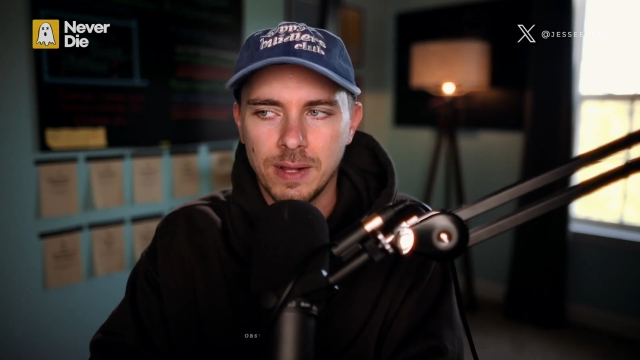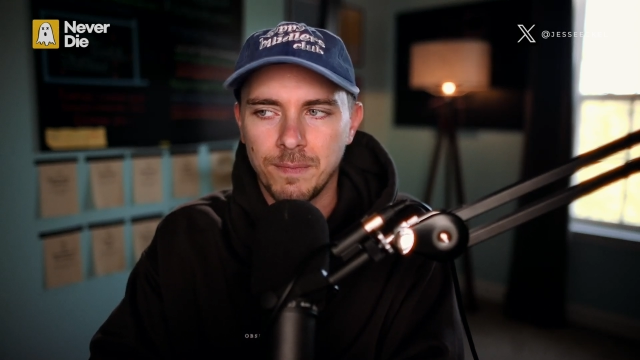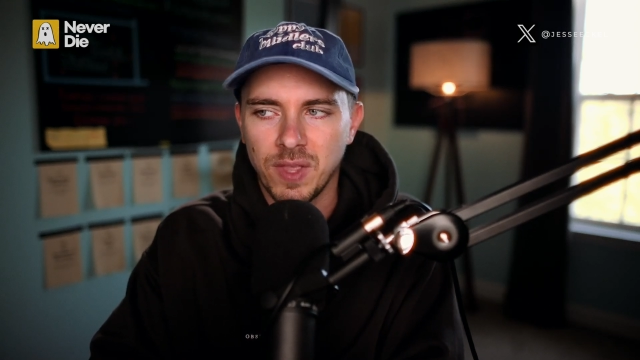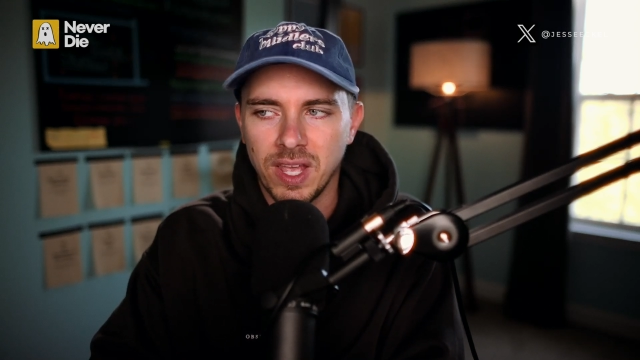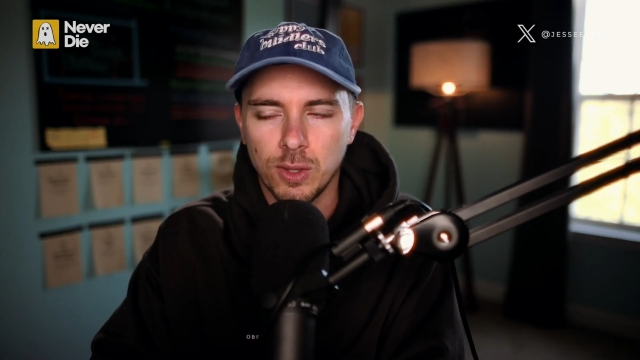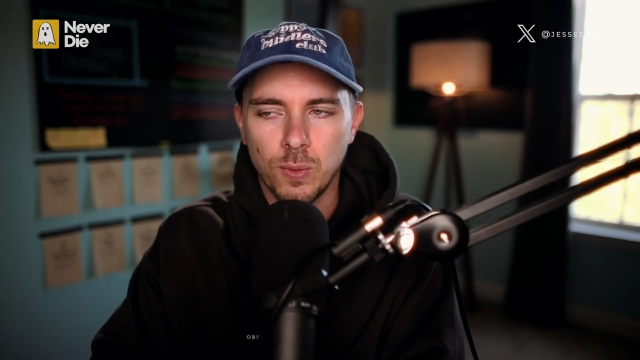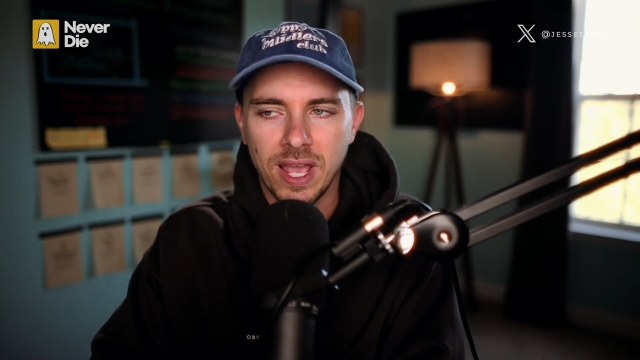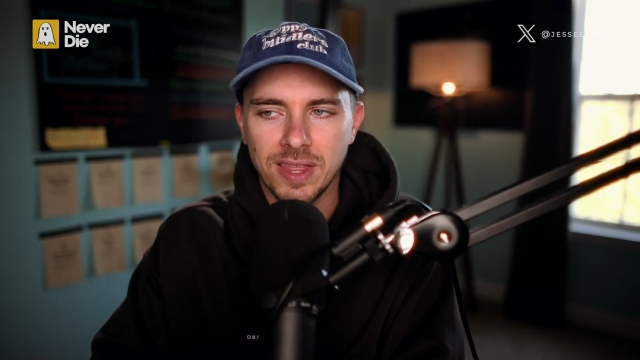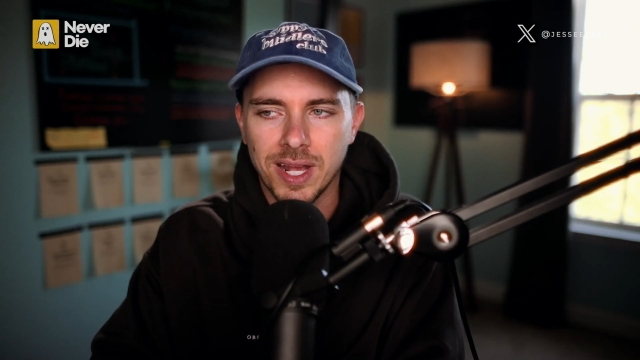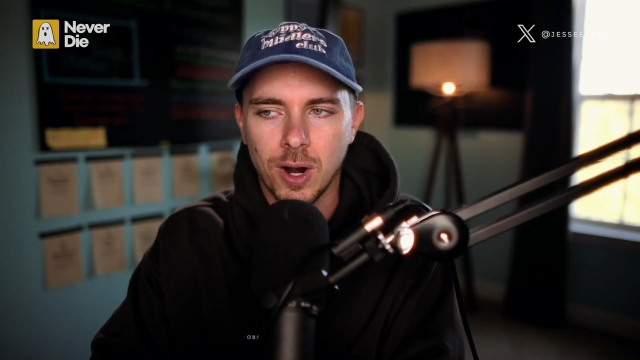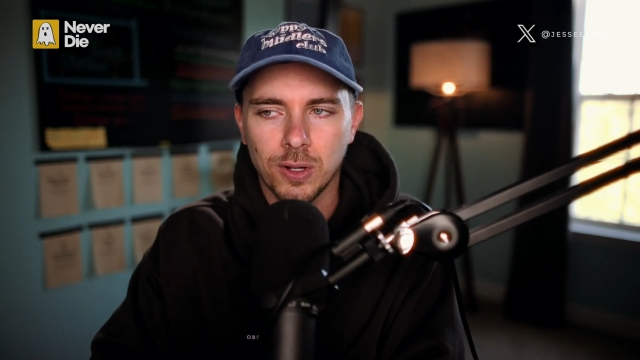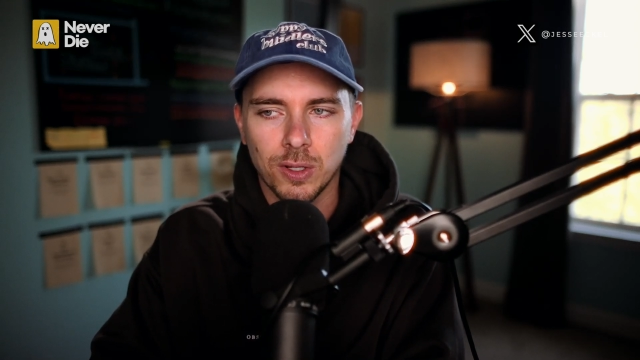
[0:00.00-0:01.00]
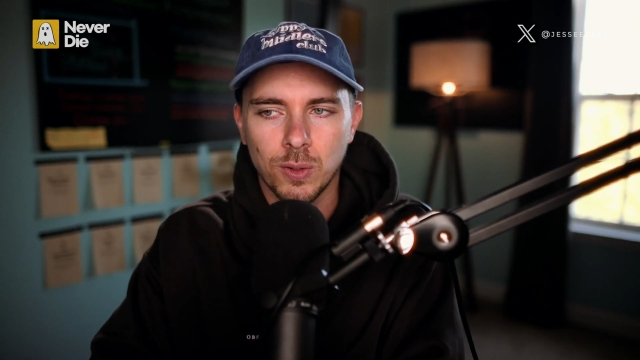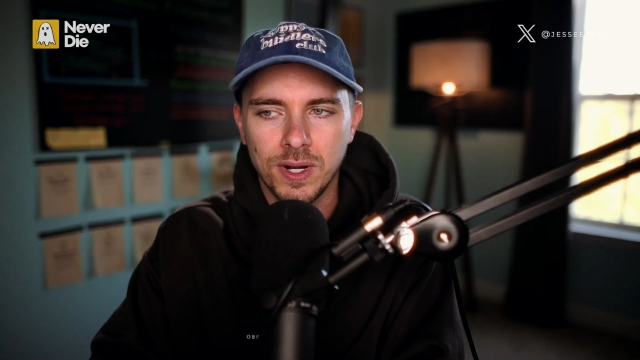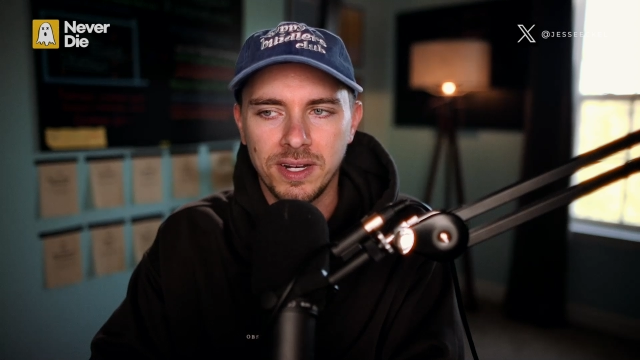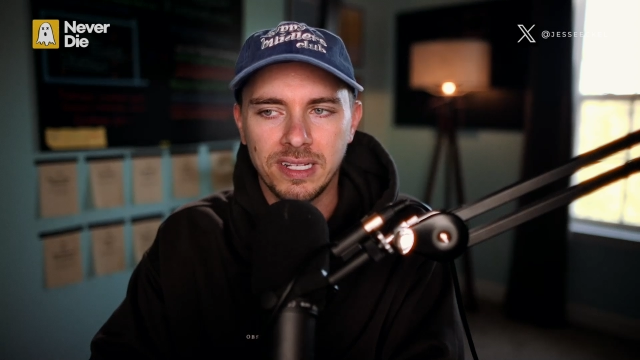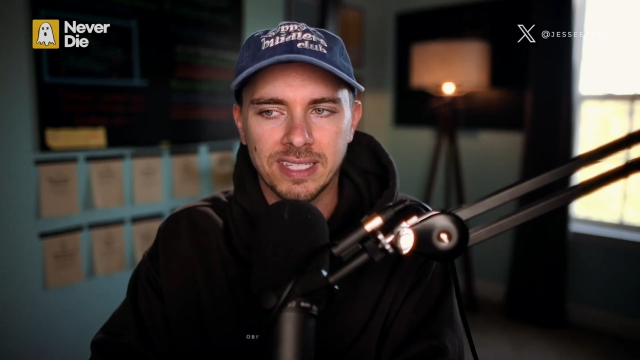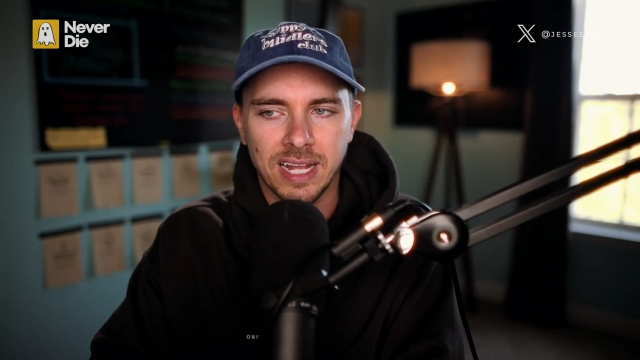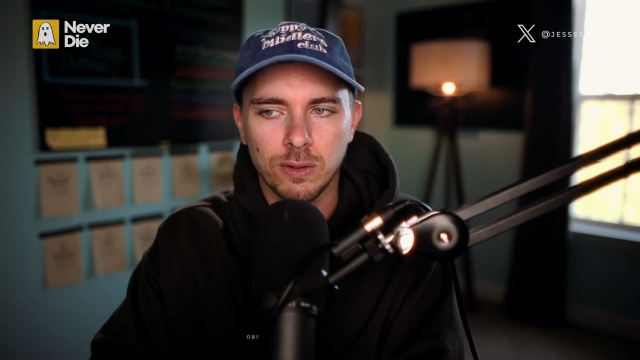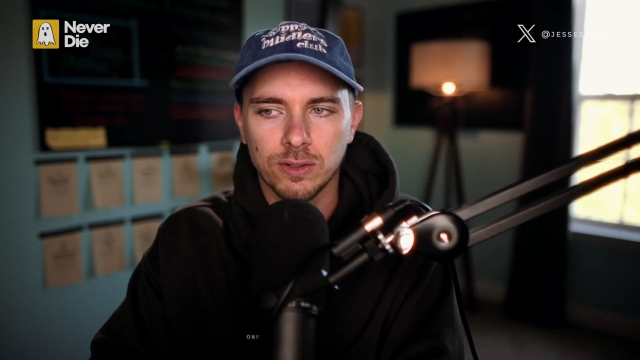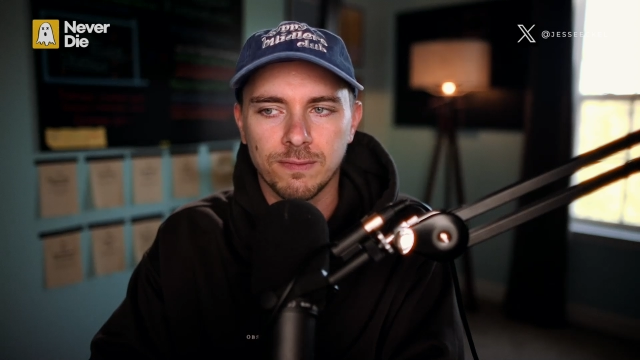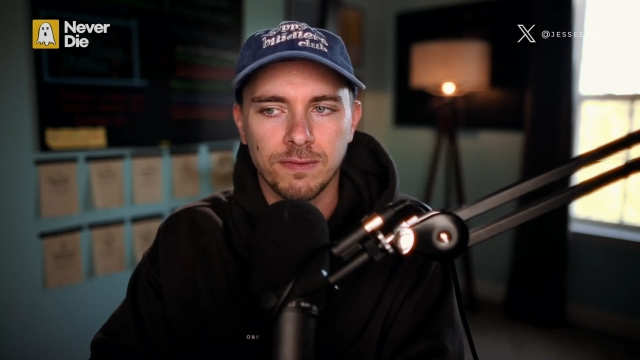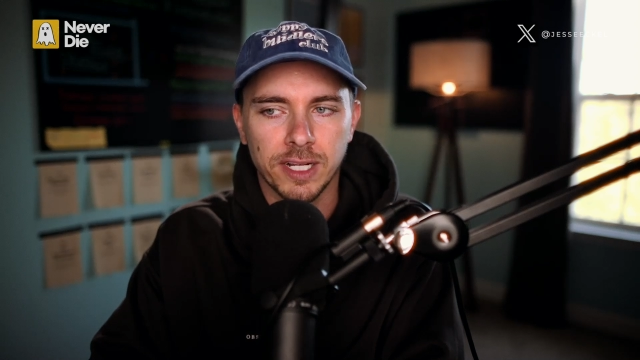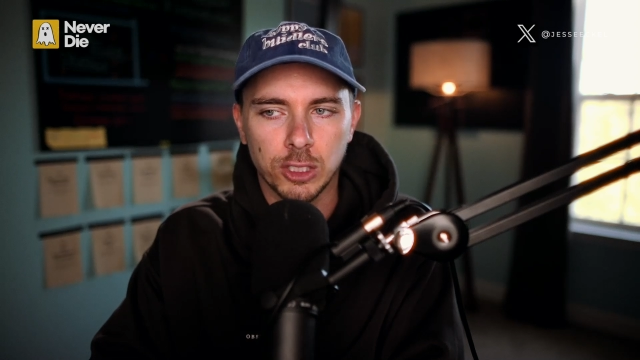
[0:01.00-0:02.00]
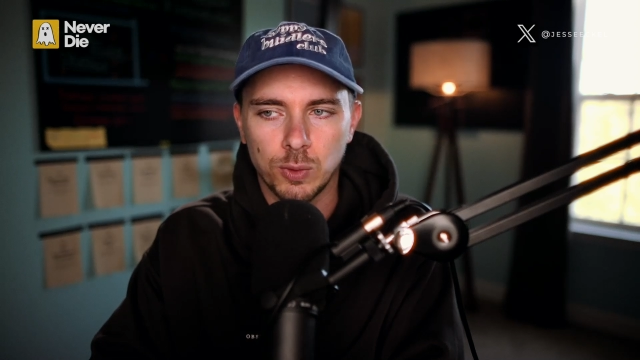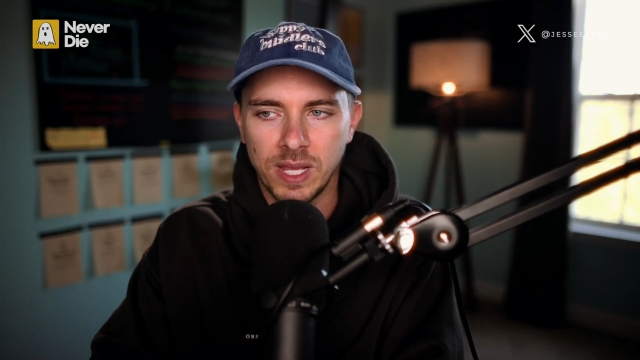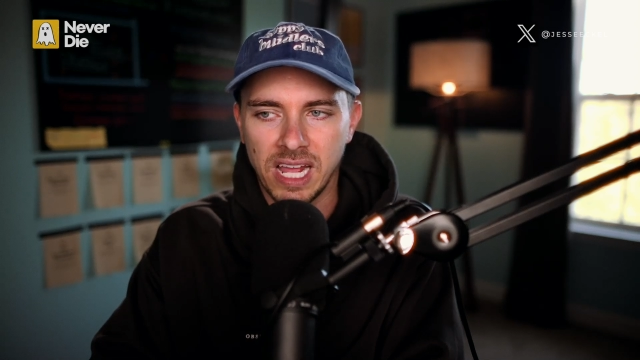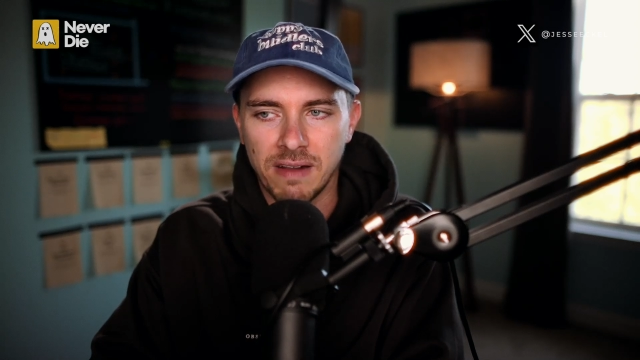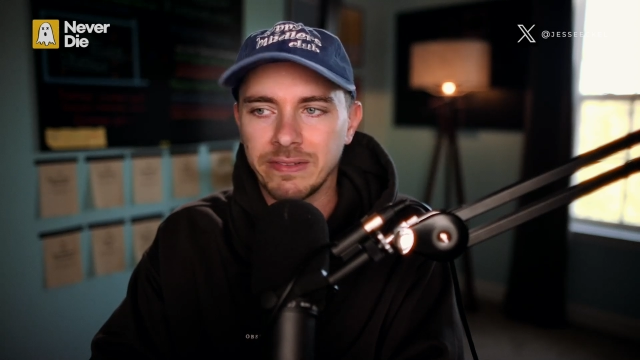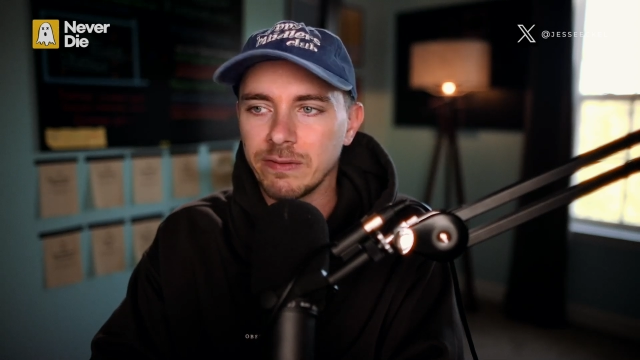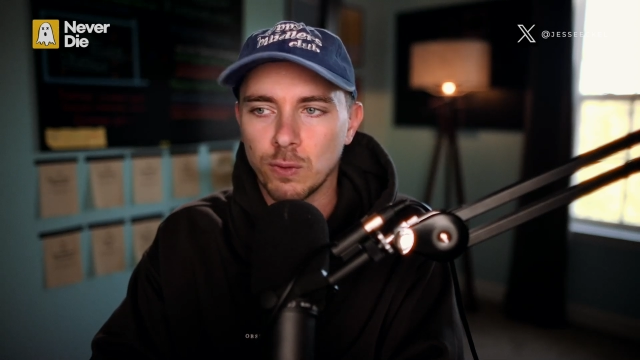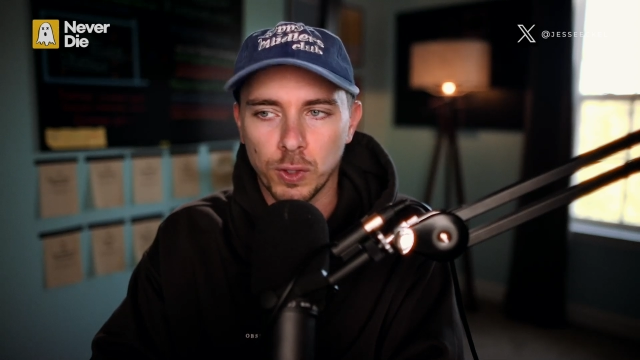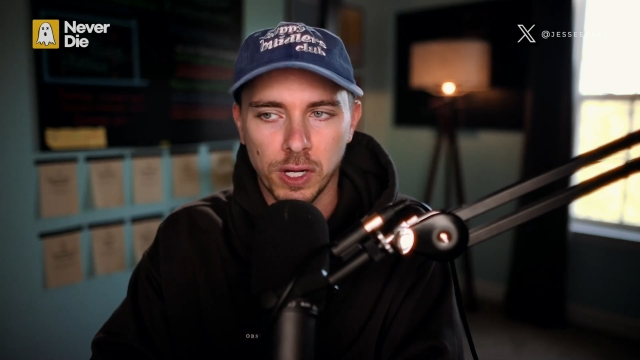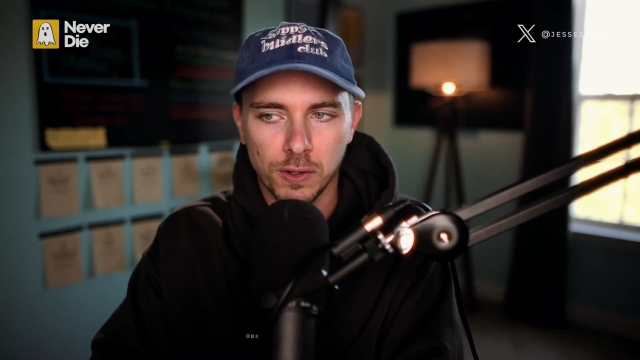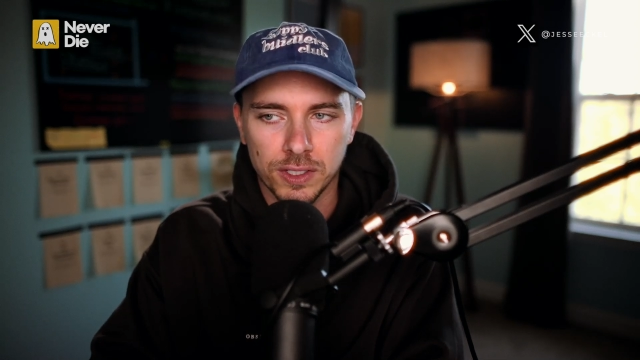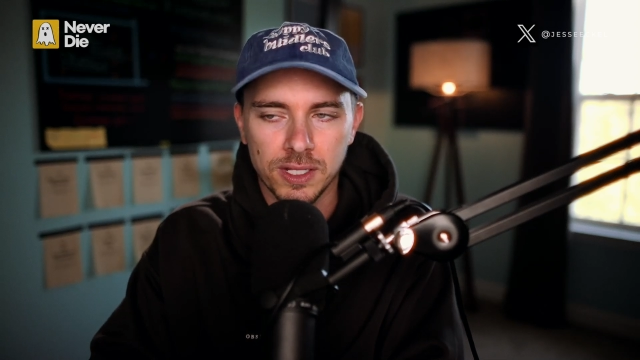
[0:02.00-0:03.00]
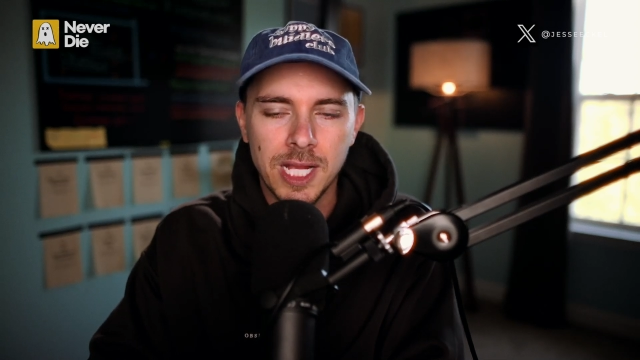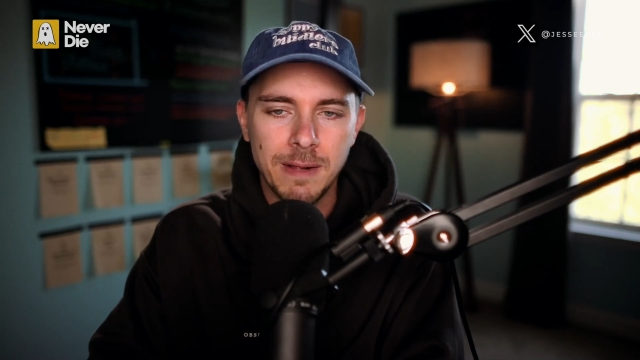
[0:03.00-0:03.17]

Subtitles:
and the way that our liquidity cycles fluctuate every 4 years.